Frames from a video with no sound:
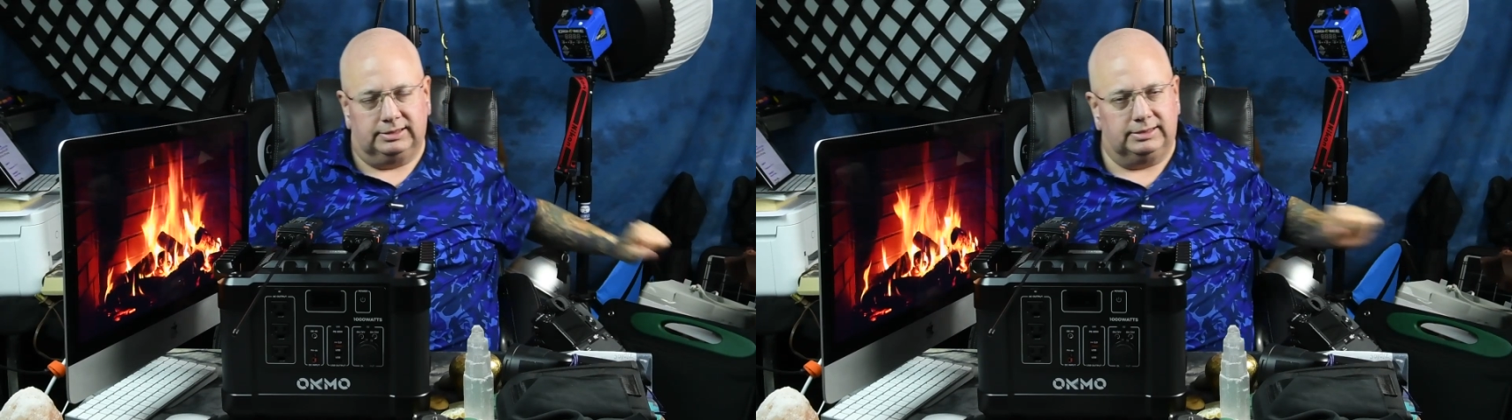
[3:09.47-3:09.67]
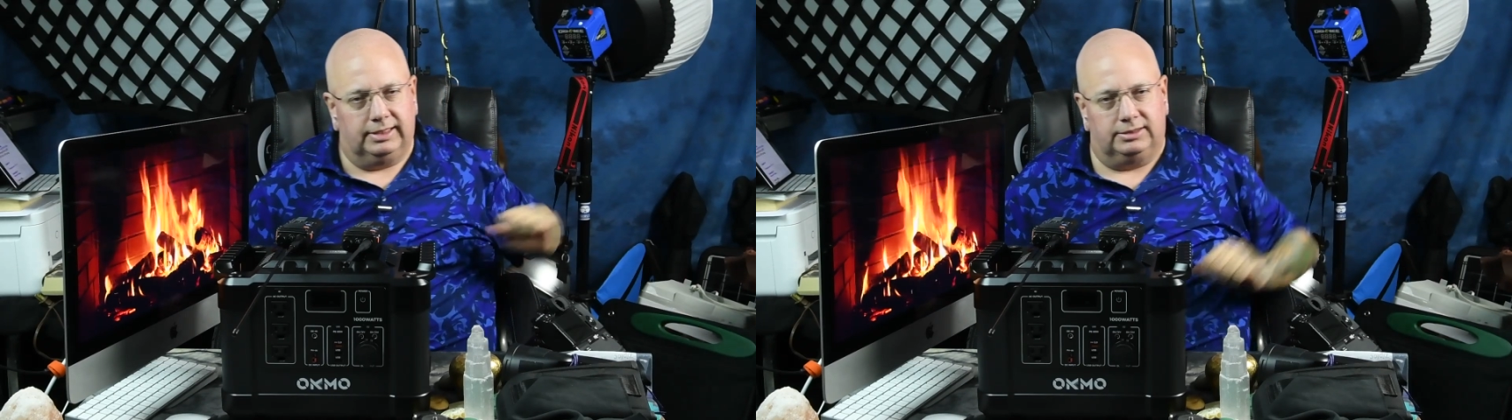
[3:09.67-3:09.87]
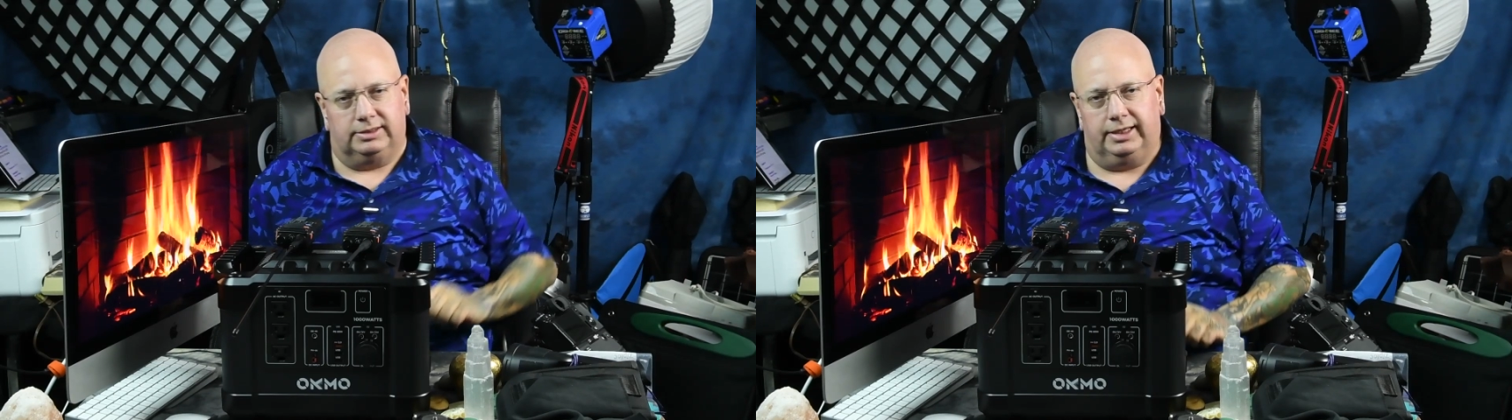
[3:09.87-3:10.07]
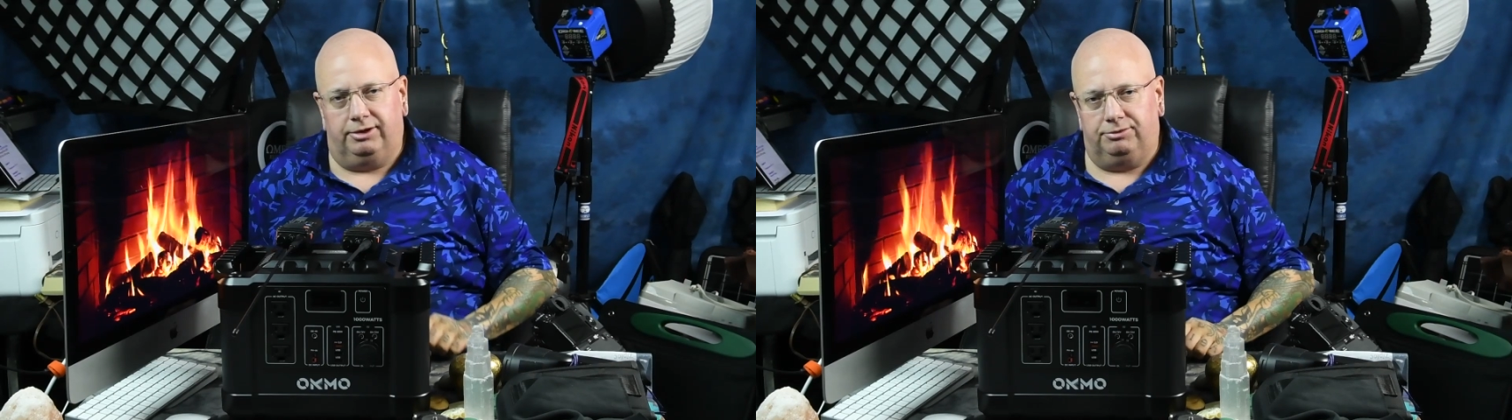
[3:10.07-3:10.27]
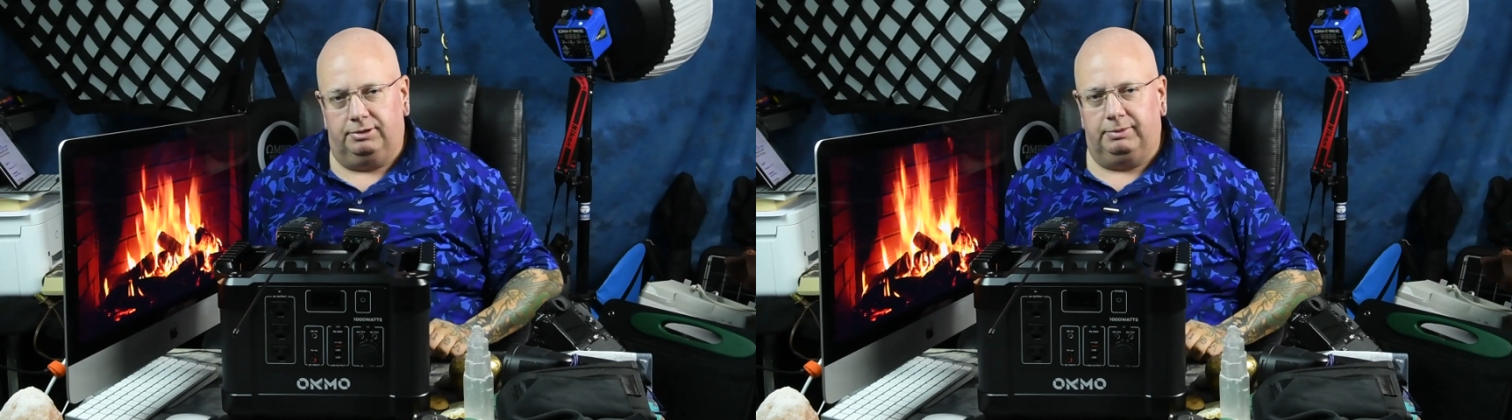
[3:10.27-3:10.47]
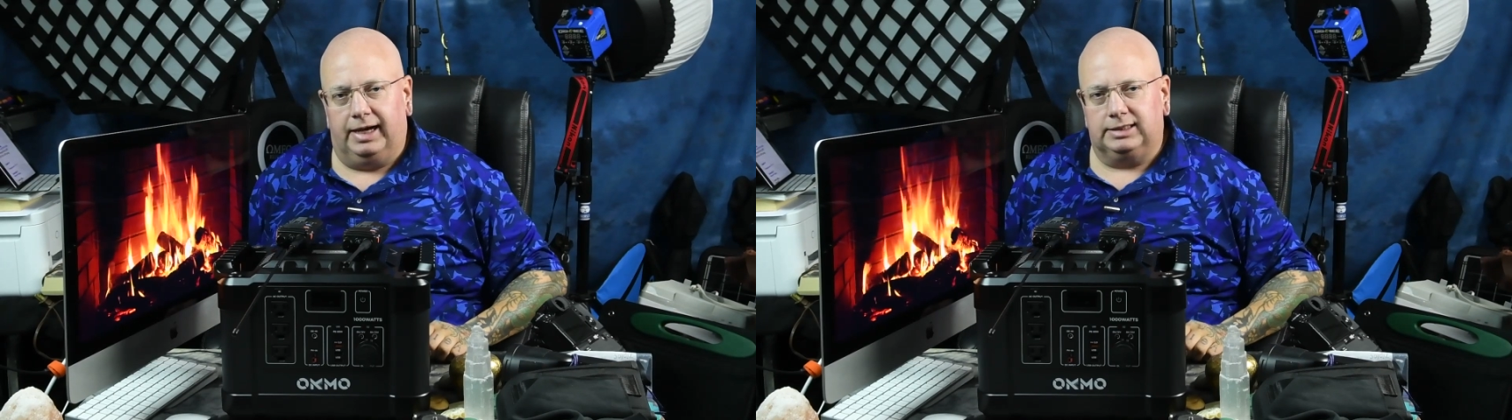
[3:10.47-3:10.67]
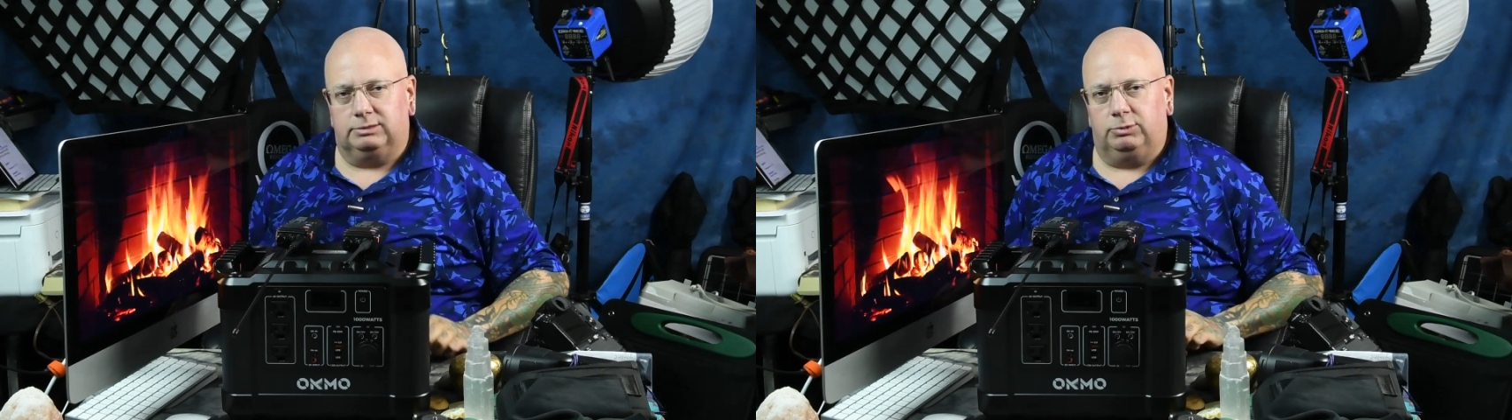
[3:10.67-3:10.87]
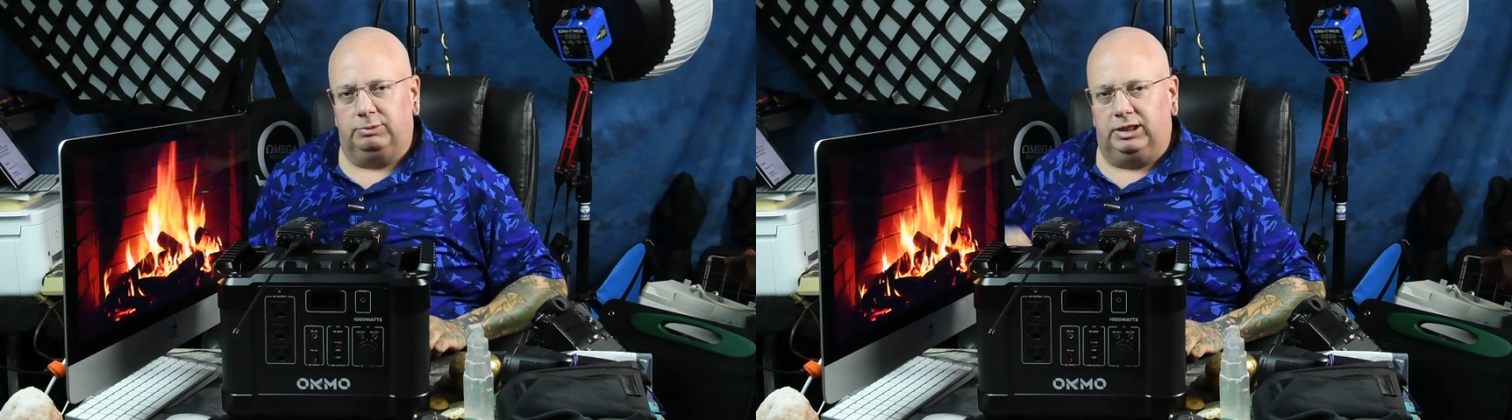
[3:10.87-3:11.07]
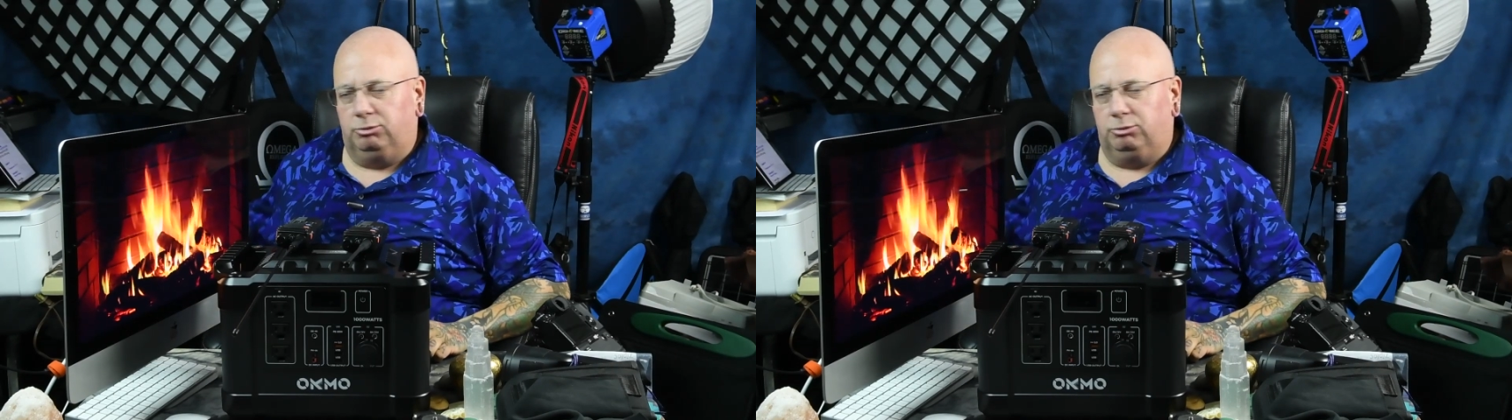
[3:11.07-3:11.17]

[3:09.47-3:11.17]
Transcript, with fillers: since they actually have a maximum